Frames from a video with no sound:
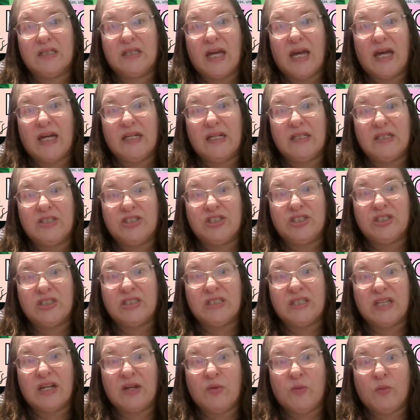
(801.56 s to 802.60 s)
that is
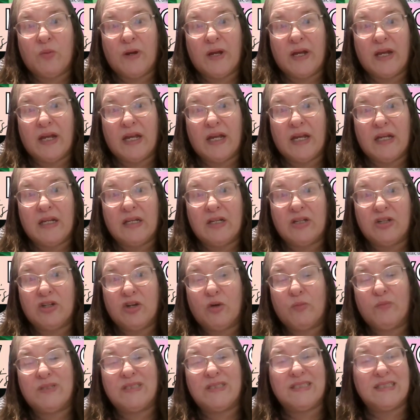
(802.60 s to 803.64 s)
just a way,
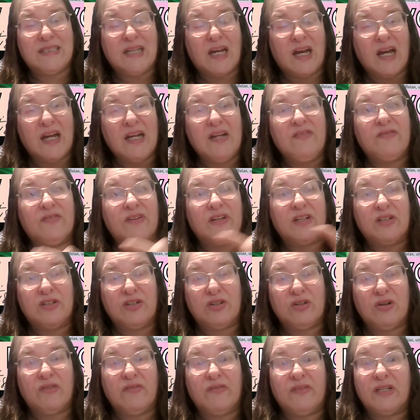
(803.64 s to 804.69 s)
beside
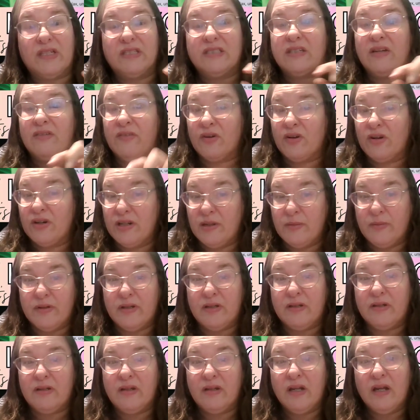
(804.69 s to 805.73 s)
vendor events, I've already
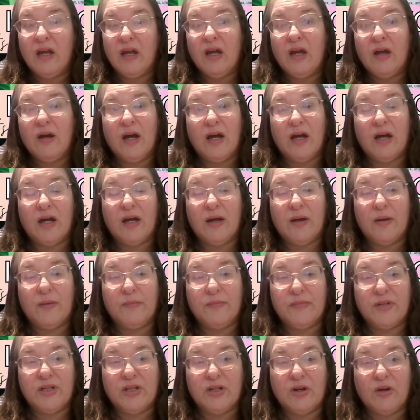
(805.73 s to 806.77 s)
been
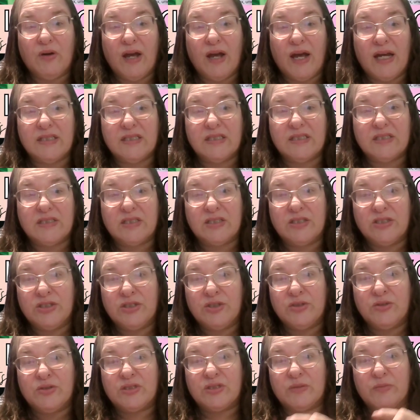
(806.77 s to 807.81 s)
asked to
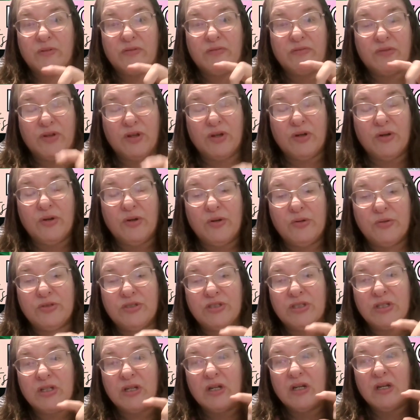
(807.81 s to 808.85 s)
do some of
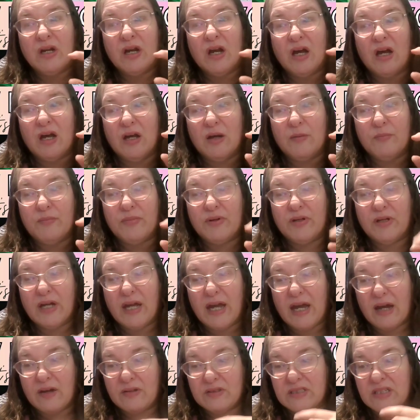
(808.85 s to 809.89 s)
those. But
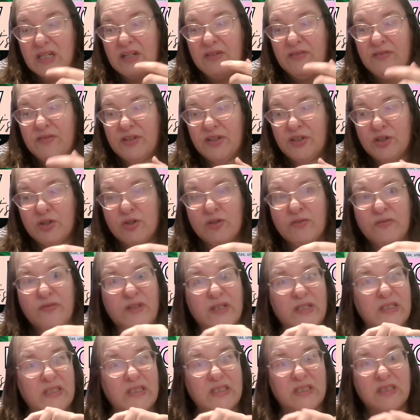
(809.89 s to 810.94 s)
outside of vendor
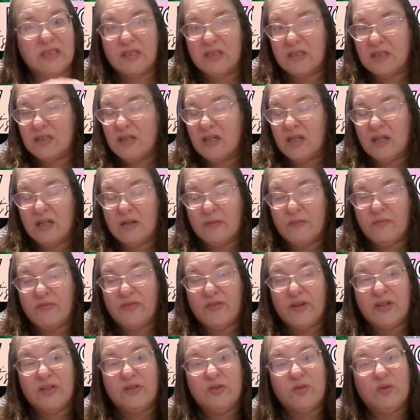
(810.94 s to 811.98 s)
events,
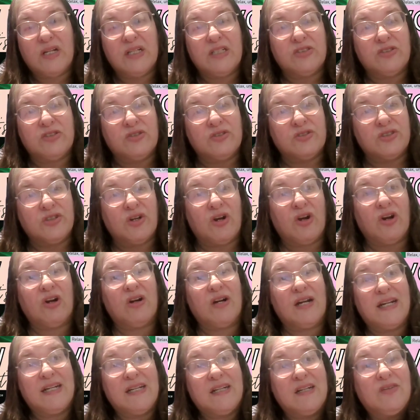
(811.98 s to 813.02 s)
fundraisers
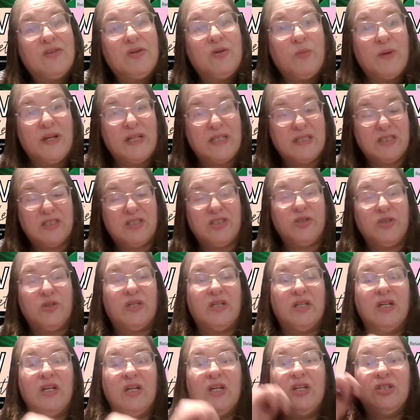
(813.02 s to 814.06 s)
are another way to do
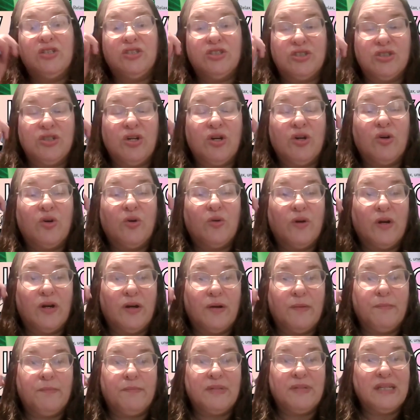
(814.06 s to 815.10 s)
it.
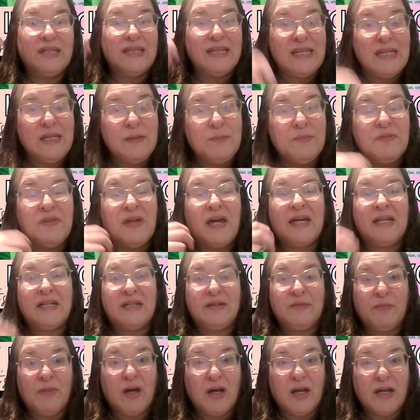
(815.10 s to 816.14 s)
So keep that
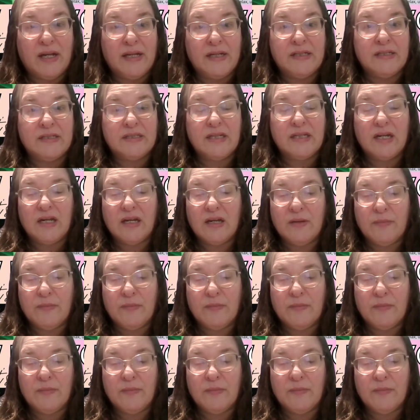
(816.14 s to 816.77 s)
in mind,